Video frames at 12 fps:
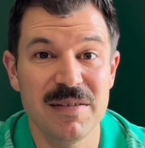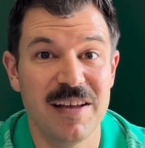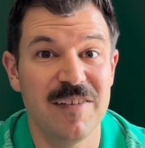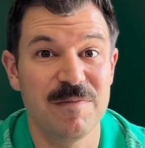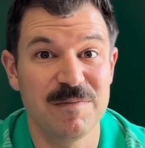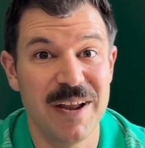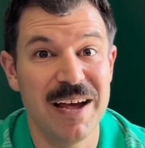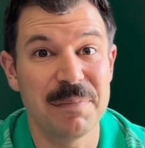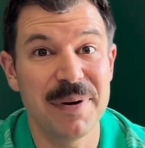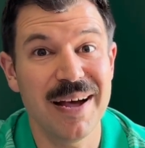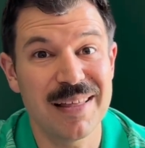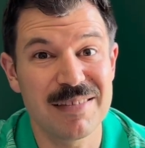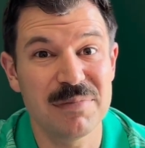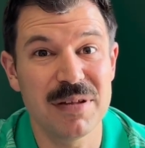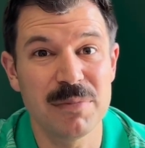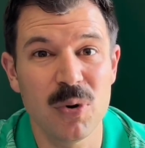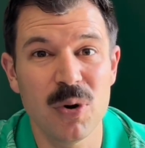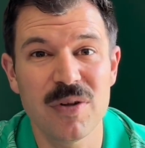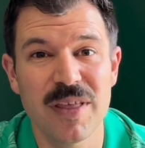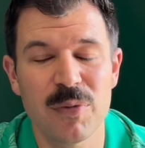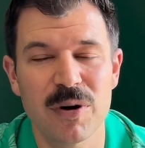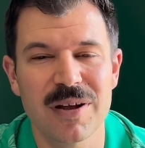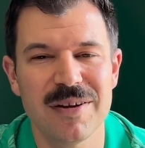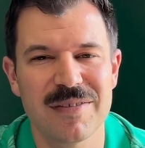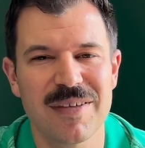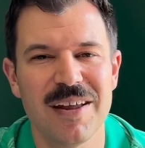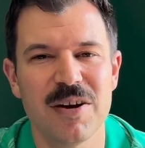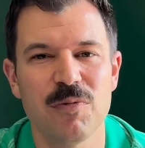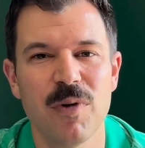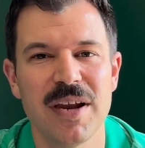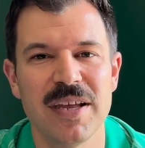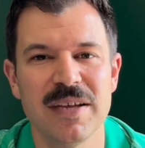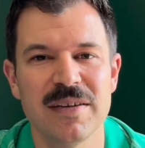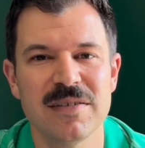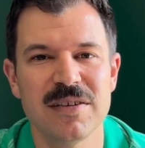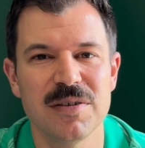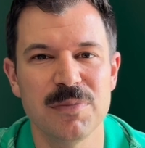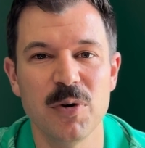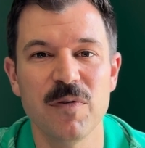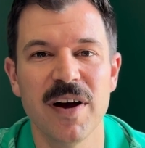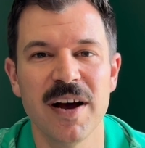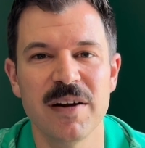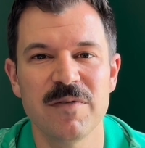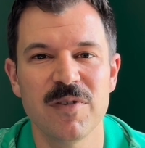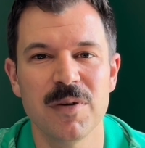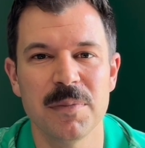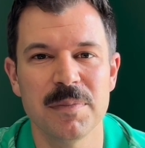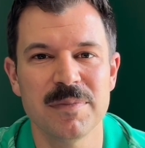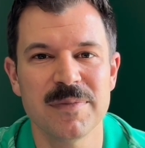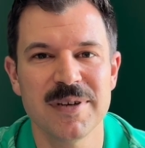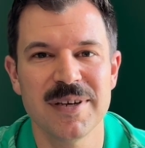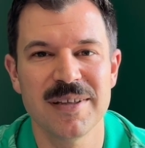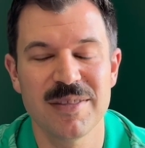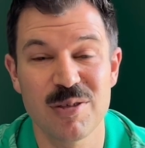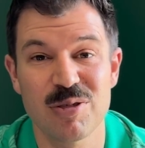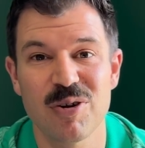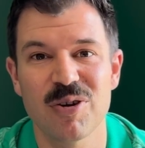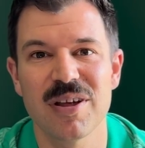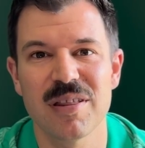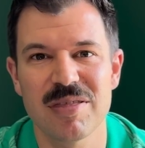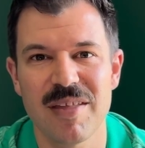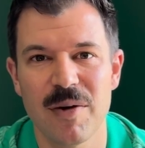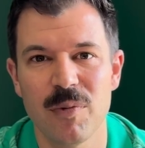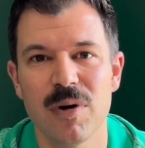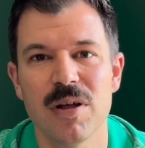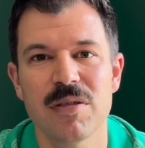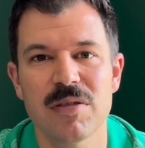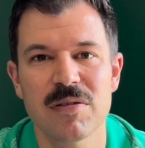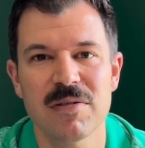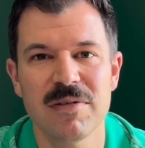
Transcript: if not possibly more, that were just kind of ready to move on from the circus that was